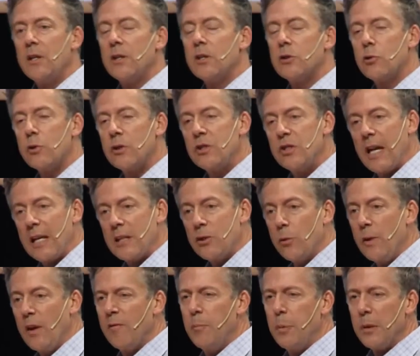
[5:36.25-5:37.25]
the
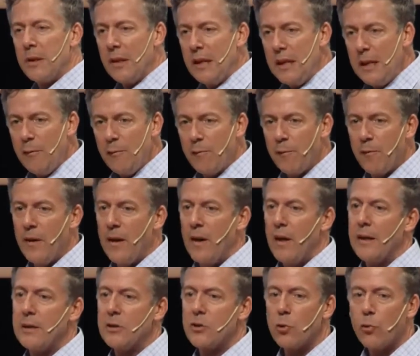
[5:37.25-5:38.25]
trajectory of belief
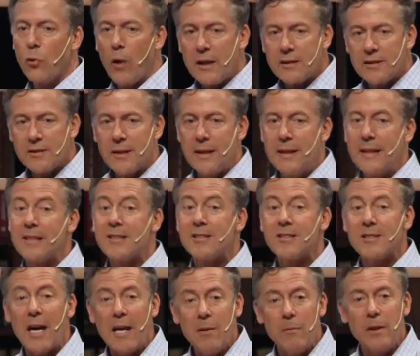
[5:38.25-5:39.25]
and trust and
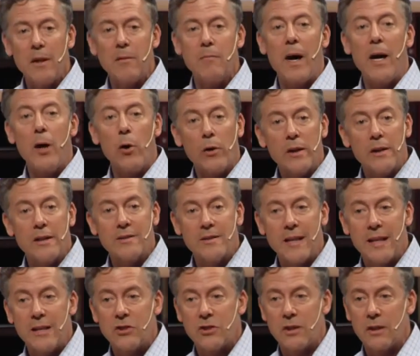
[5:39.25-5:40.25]
excitement in my
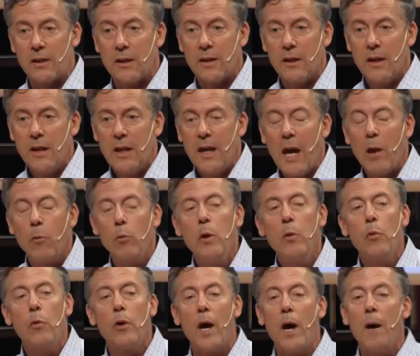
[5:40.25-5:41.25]
organization. And we
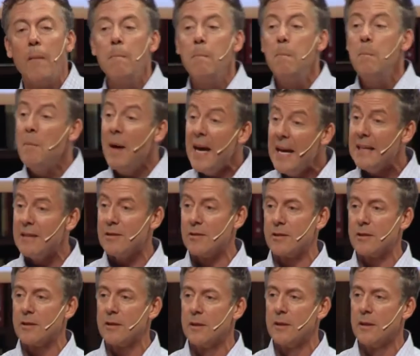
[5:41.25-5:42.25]
were
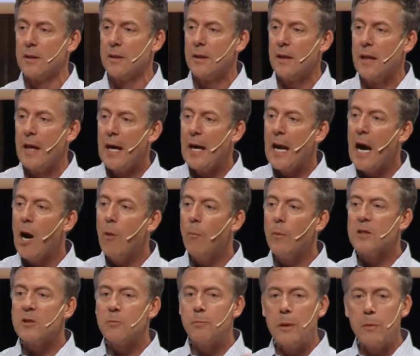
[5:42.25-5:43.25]
amazed at how
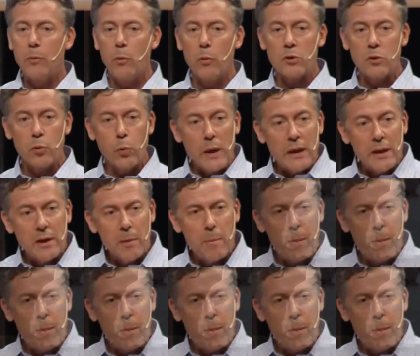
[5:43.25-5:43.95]
much people tweeted